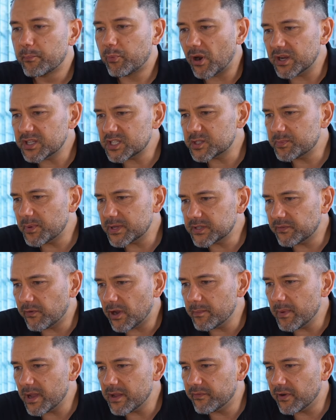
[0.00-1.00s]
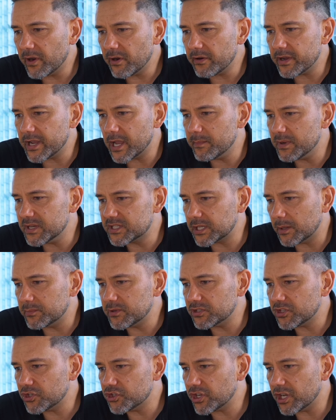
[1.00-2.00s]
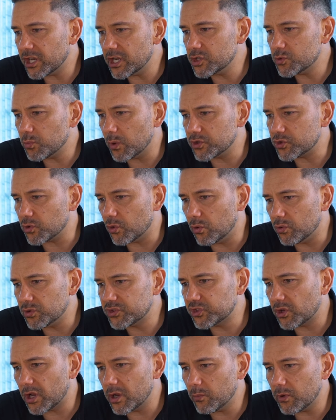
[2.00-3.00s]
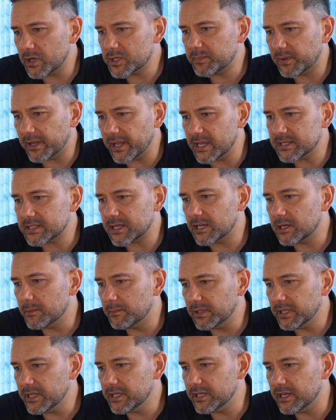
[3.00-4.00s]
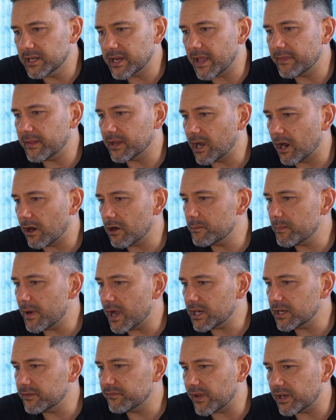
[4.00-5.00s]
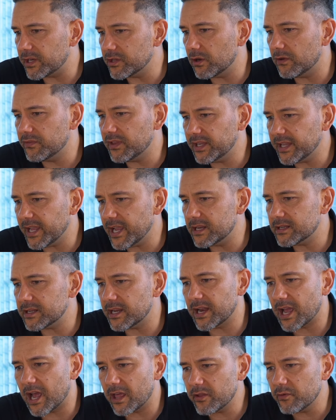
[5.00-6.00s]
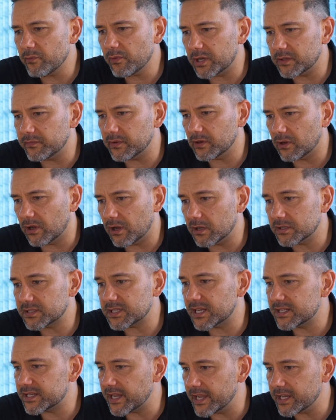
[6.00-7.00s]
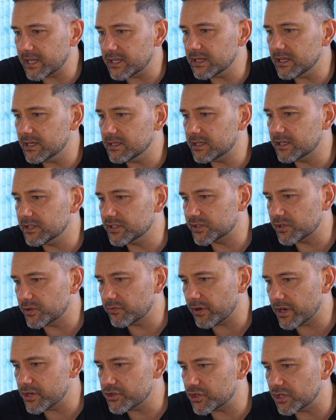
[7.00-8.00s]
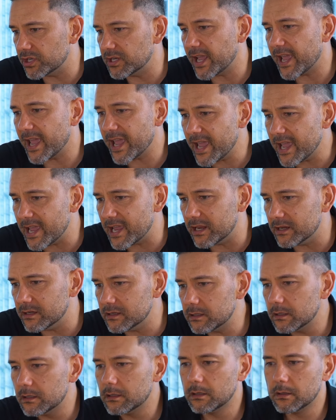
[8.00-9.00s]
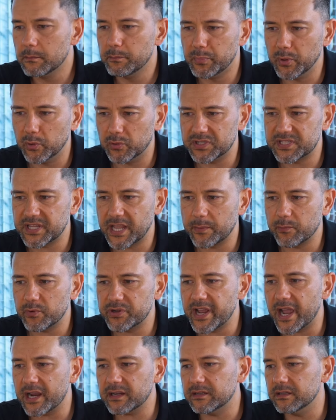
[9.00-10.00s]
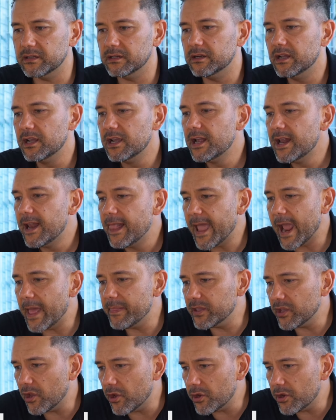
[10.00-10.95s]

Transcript: Prices specified may vary and be subject to change once all site works plans are completed and the current market value of the land and other relevant costs are taken into consideration, and builder's name redacted, and the